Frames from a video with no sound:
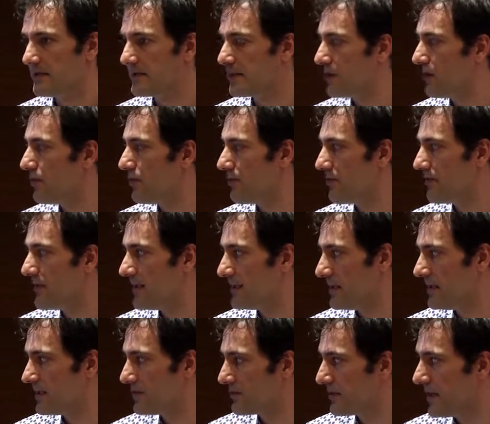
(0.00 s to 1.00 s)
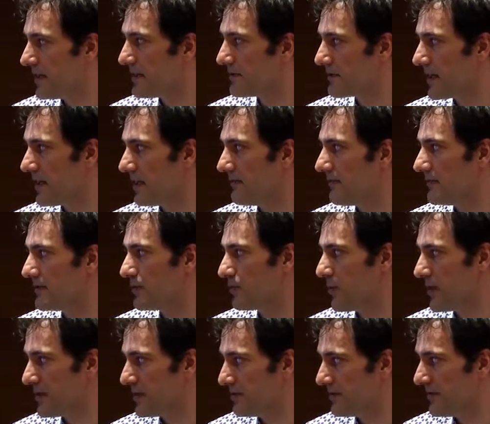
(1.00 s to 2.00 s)
So this is really relevant
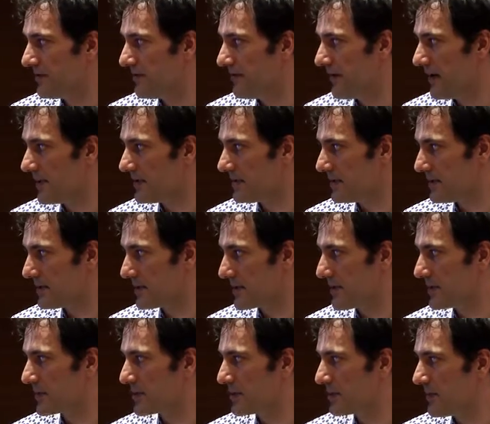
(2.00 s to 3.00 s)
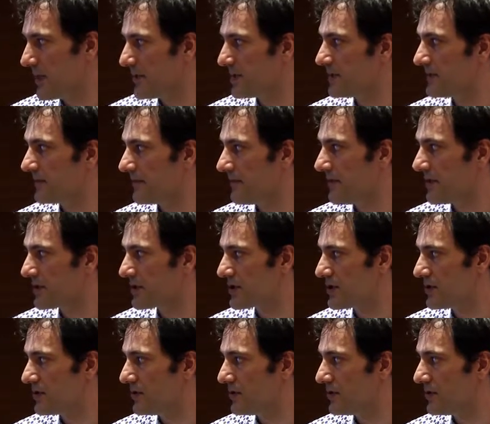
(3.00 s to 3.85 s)
when you define the transformation function.